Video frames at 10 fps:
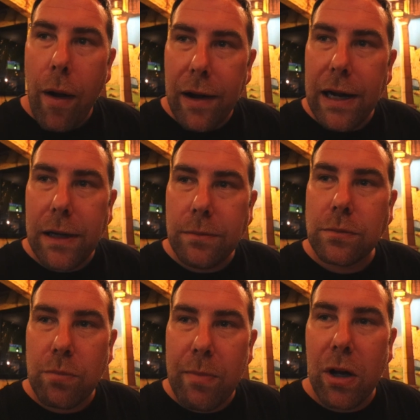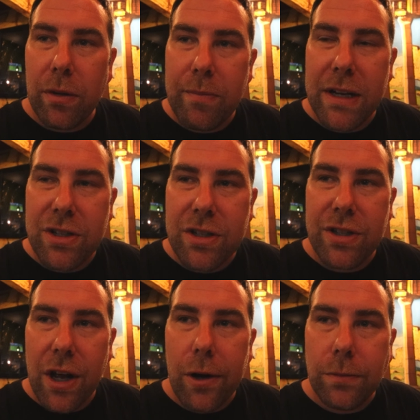Yeah, Mill, mint and
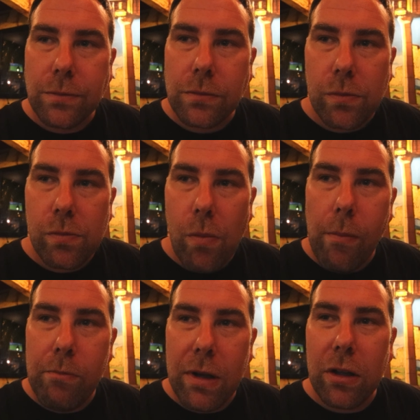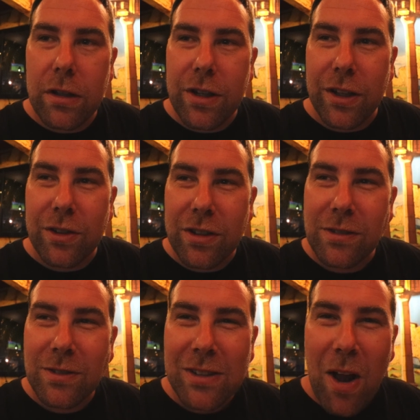dill. Mill and dint.
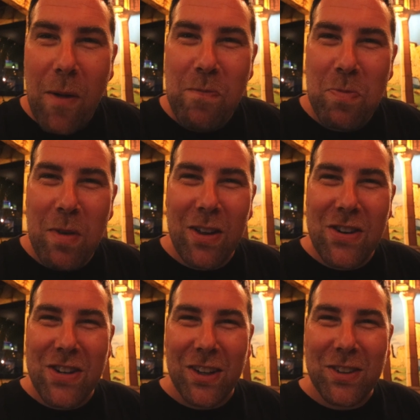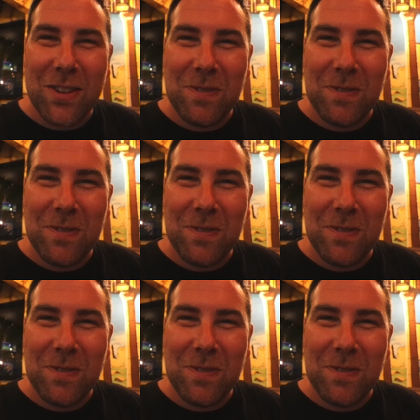Mill and dint? Mill and dint.